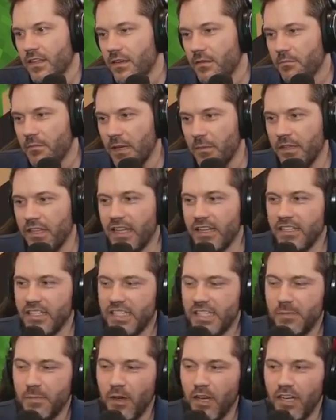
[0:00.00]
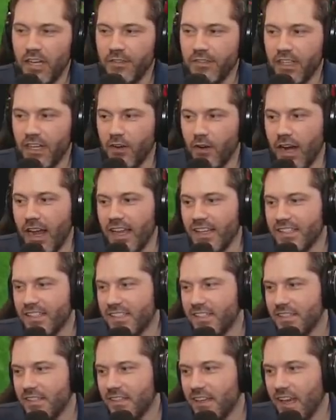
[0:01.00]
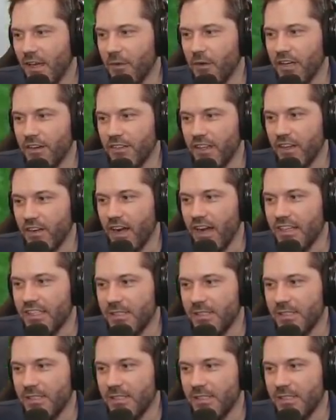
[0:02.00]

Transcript: end. Maybe they just it, spawn it, off the grass. I wonder if the grass